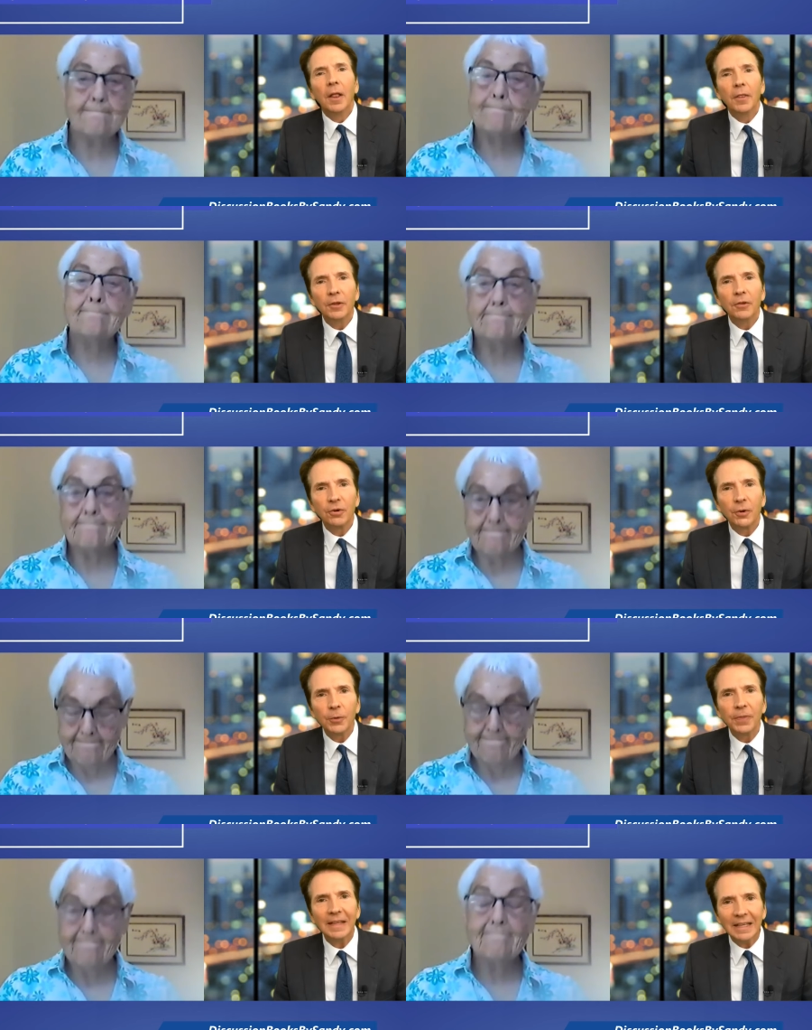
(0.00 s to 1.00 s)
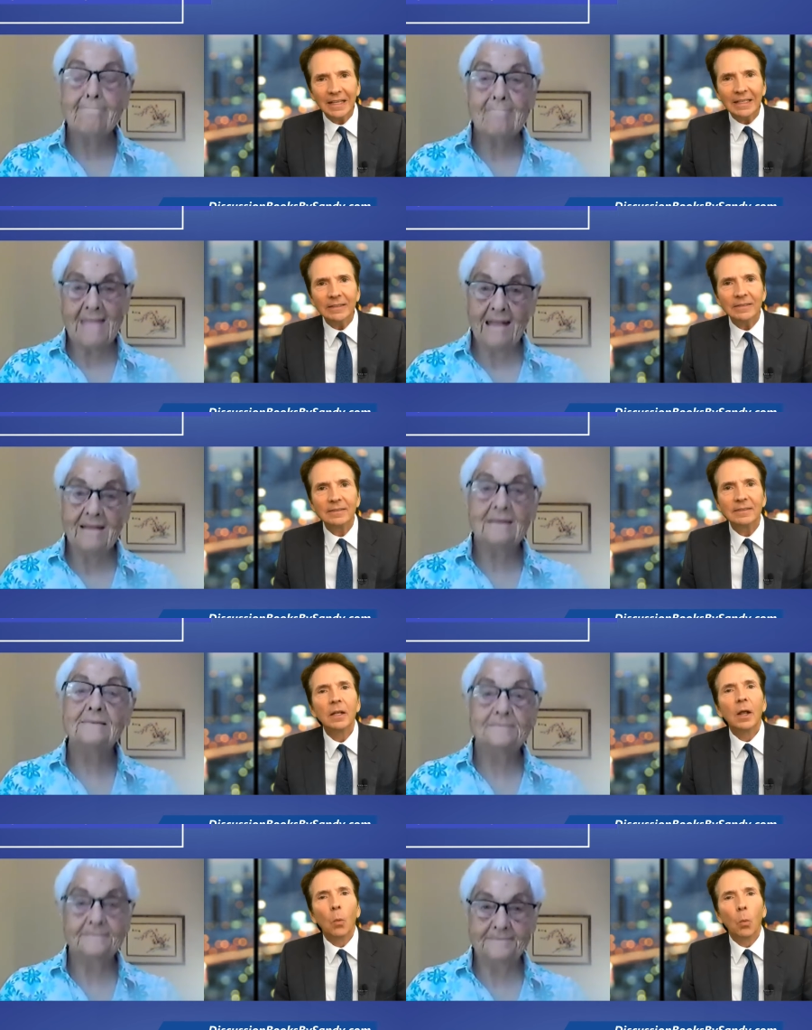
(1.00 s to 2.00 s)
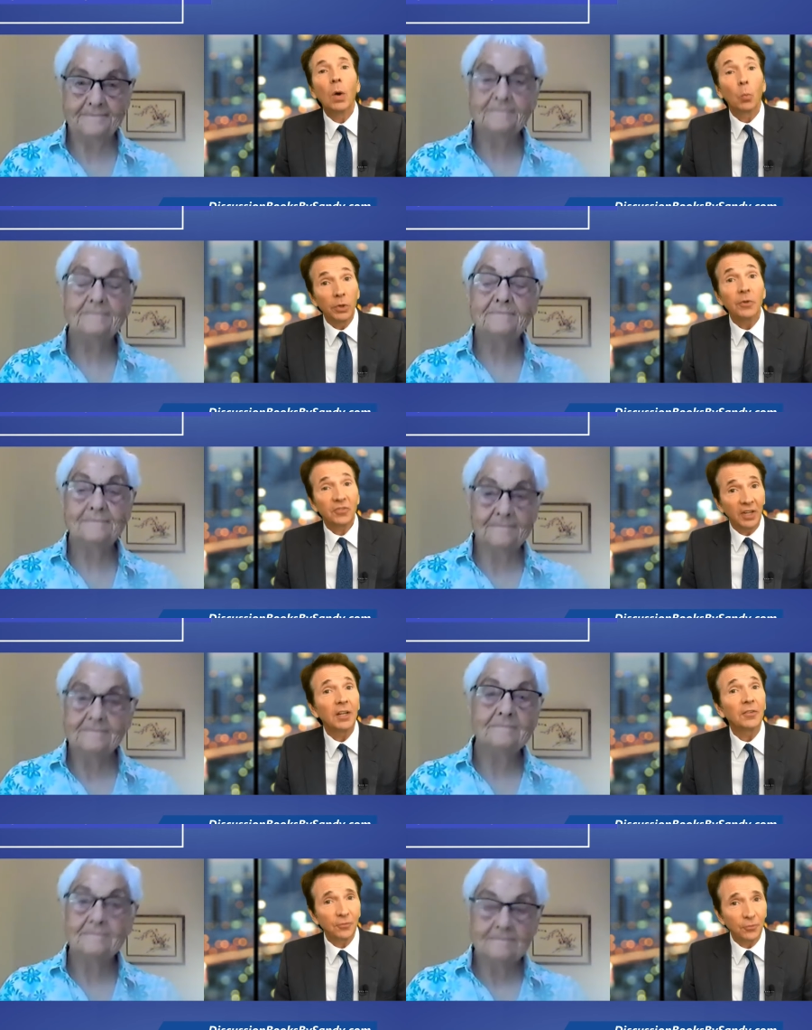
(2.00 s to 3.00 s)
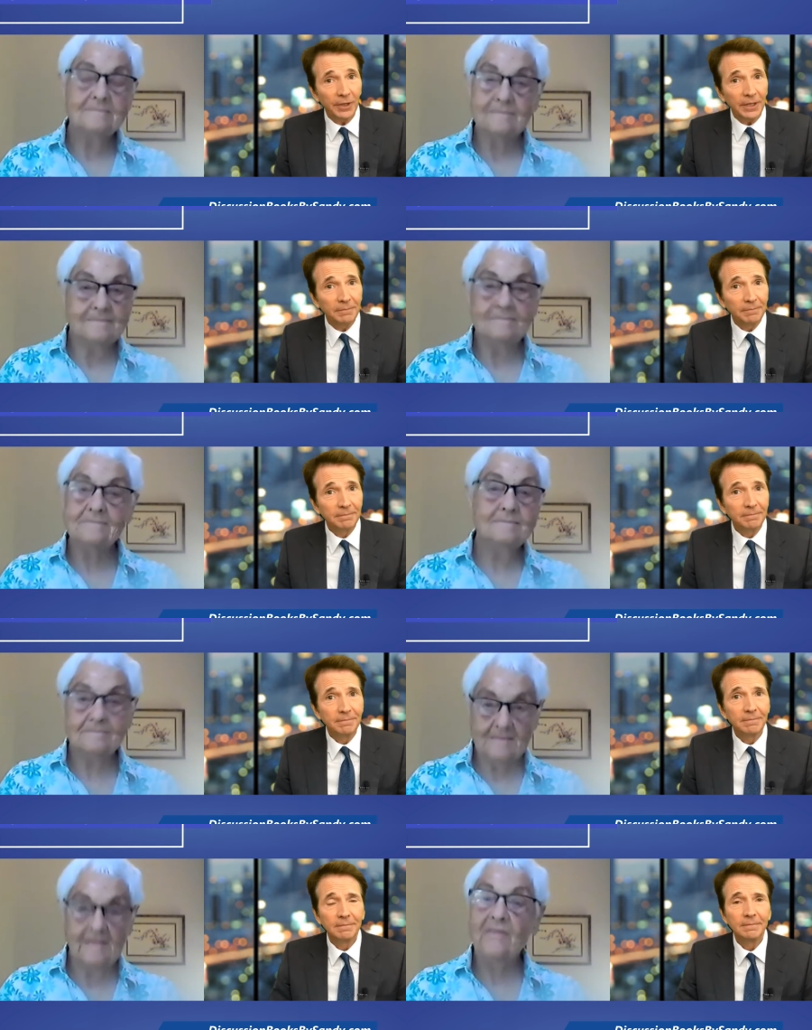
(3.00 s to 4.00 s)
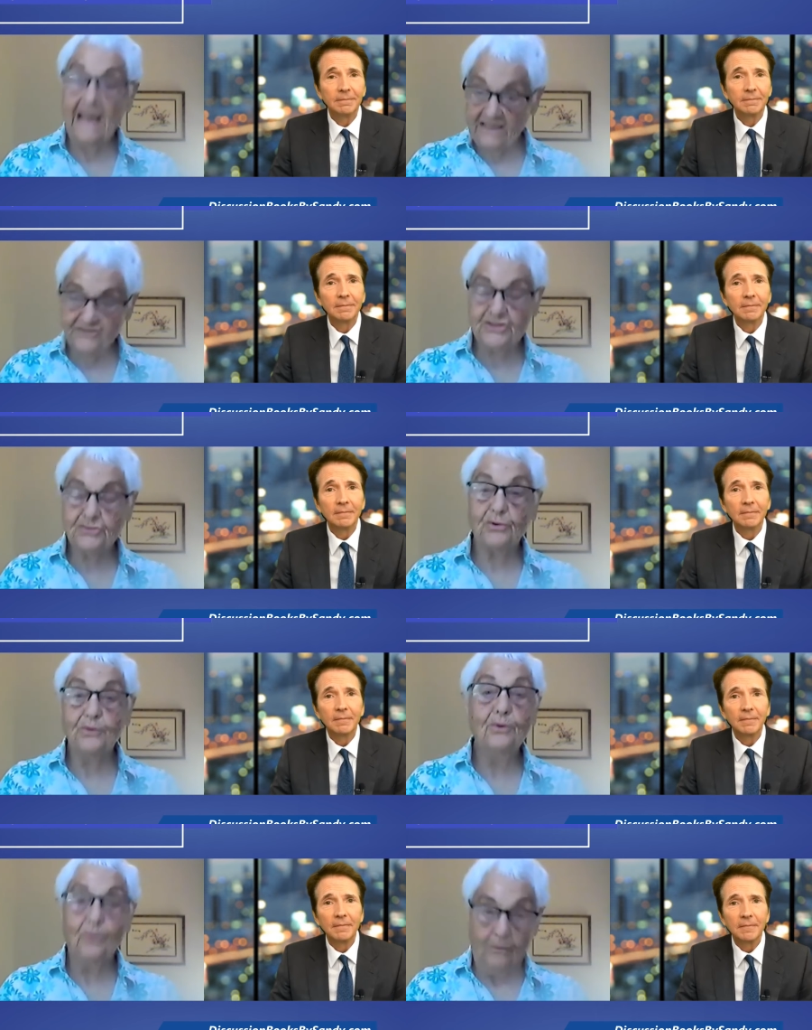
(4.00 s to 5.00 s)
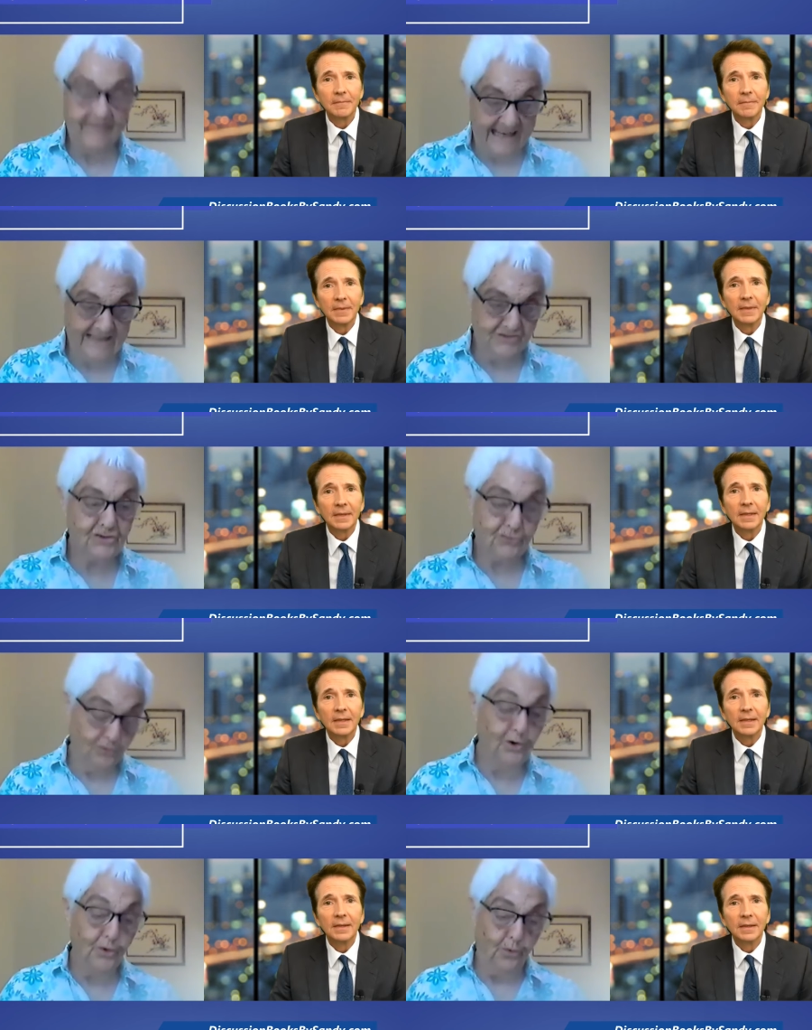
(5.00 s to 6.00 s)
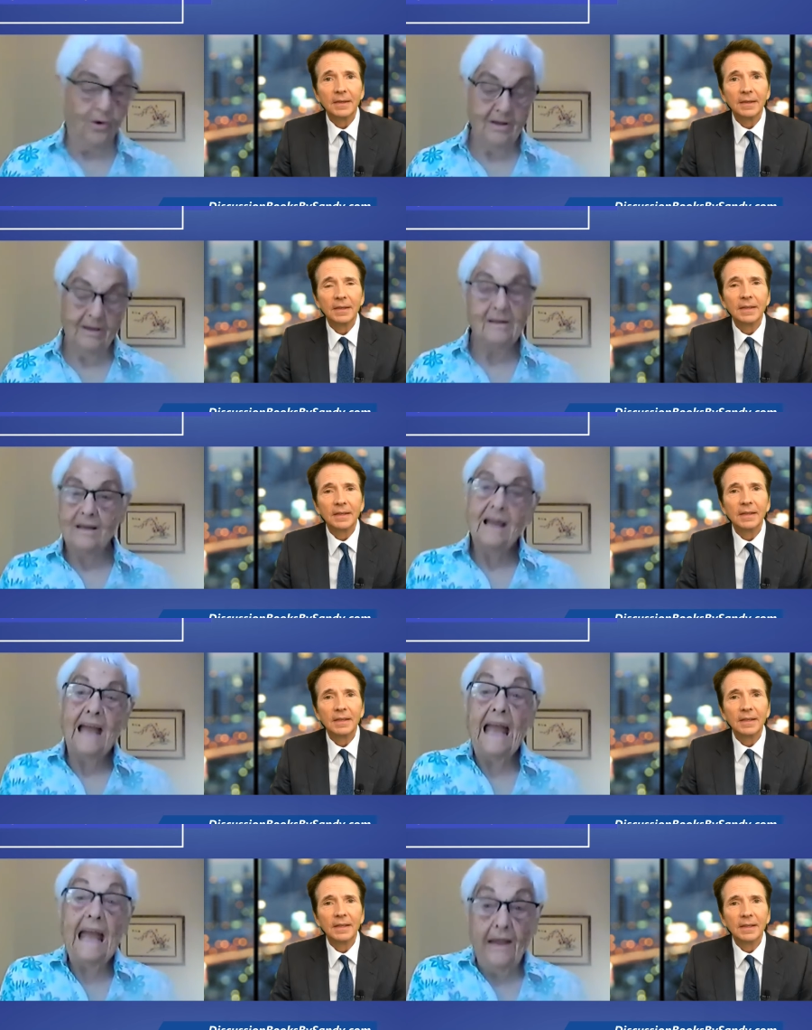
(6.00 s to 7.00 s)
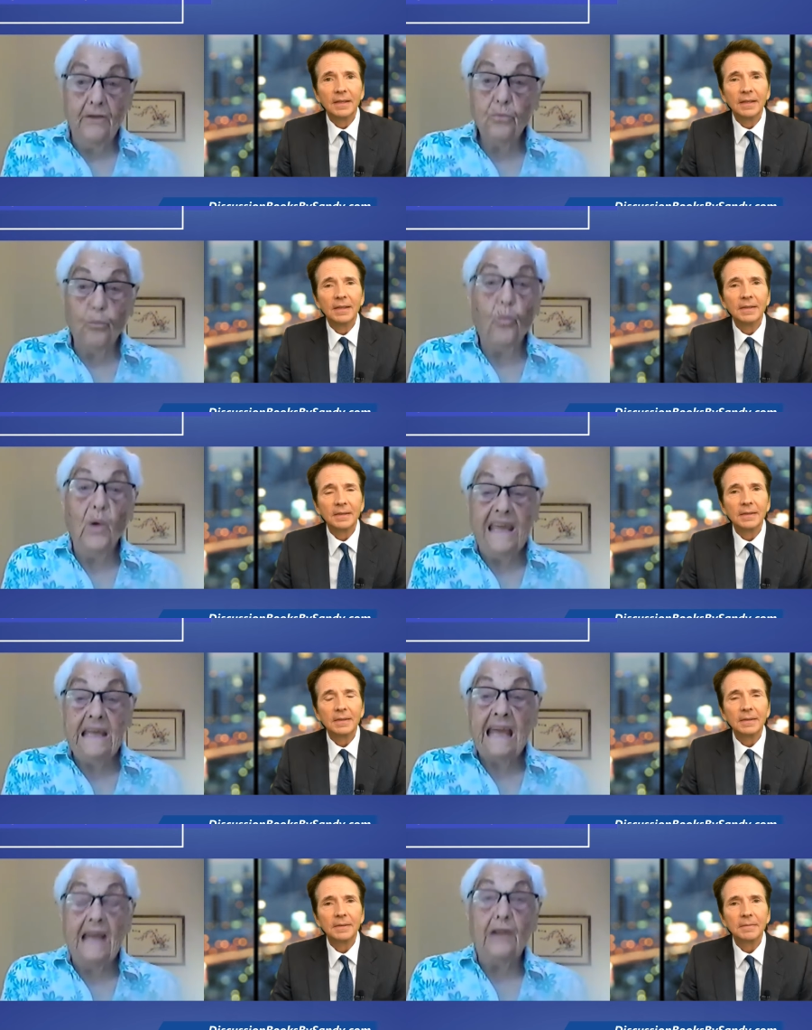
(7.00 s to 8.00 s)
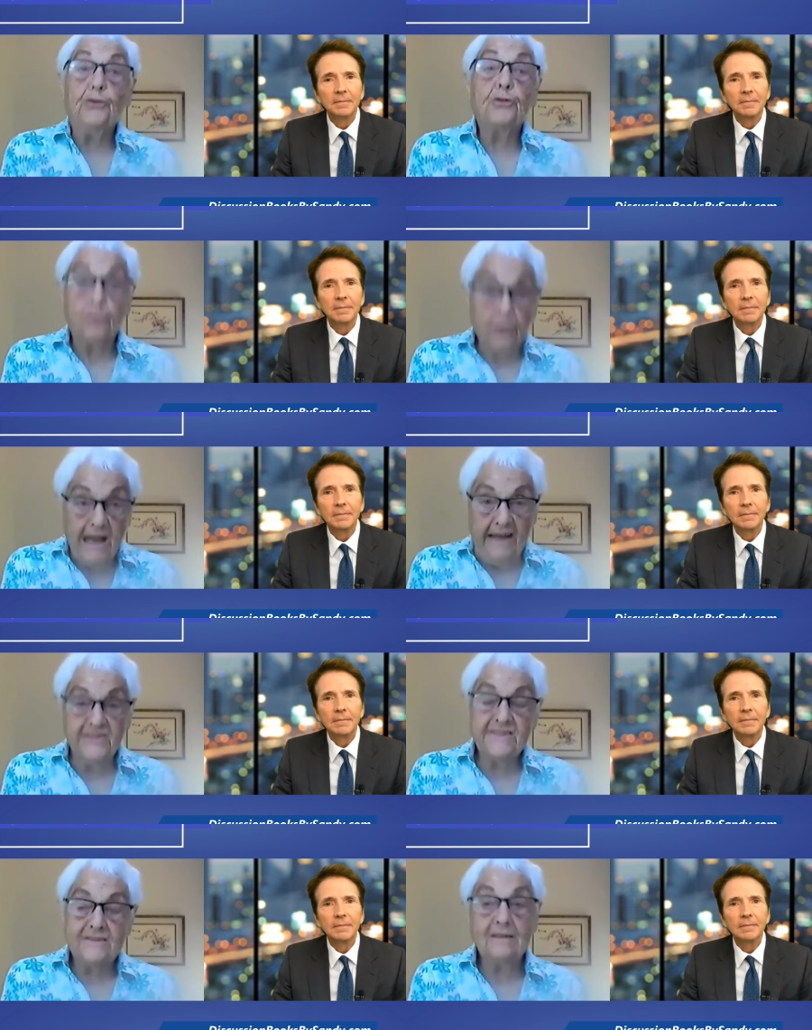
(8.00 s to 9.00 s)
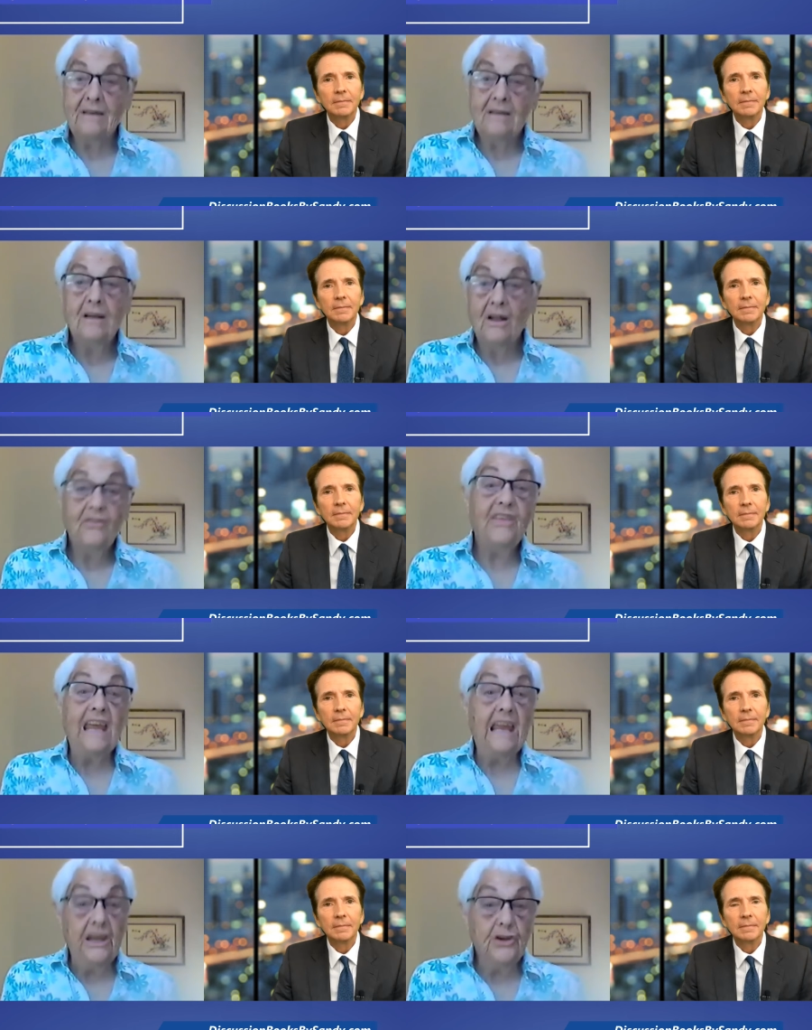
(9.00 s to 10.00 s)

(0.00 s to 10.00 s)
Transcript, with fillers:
Speaker 1: The truth is what will set us free.
Speaker 2: That's true. That's true. And we can trust the